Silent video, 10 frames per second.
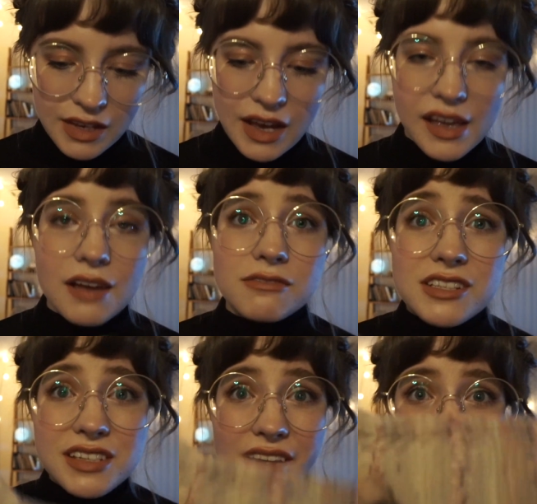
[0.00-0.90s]
I have
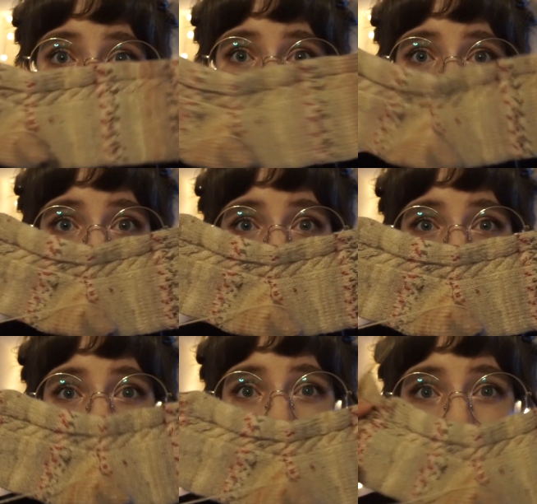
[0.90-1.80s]
just a couple more
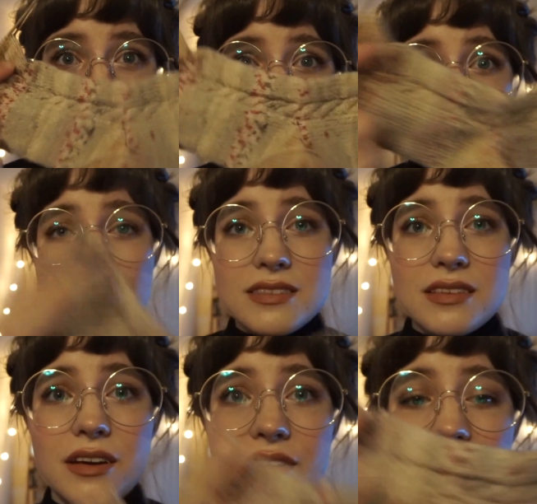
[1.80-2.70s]
repeats
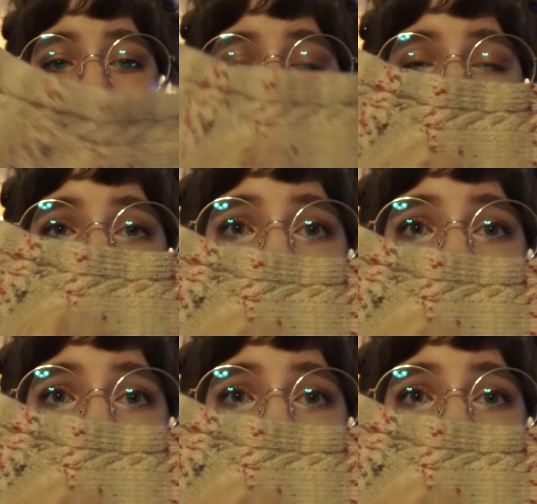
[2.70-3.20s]
on the next